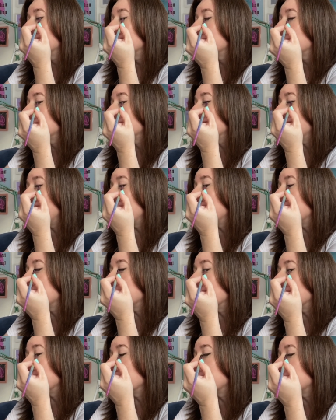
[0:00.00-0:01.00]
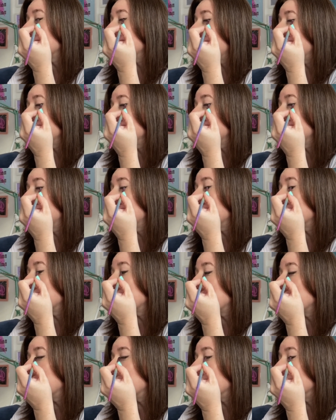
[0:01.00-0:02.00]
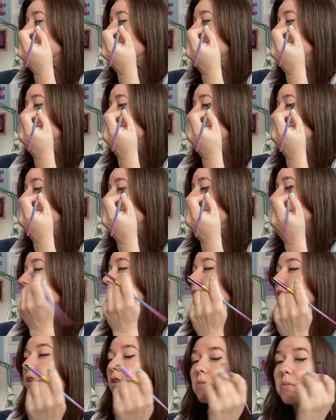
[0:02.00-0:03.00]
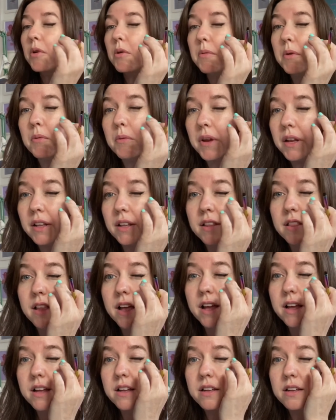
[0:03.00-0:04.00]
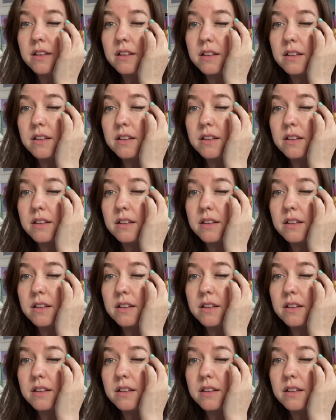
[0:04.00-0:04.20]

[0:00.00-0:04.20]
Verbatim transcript: So obviously it looks nice to, you know, it looks quite a proper wing like that.